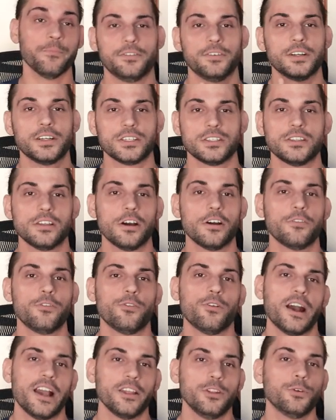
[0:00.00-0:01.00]
First
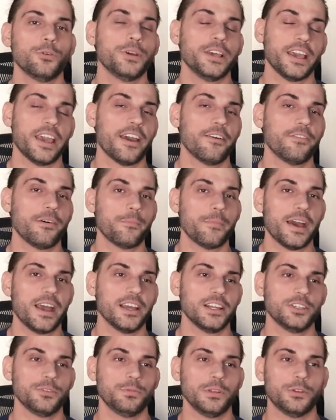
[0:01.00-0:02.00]
off, why do we have a
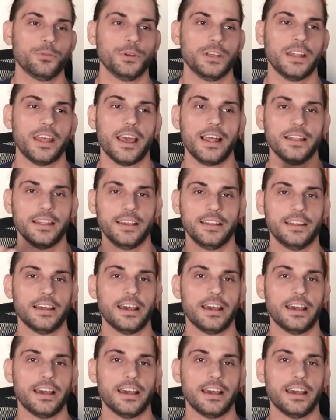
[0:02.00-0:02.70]
match between LA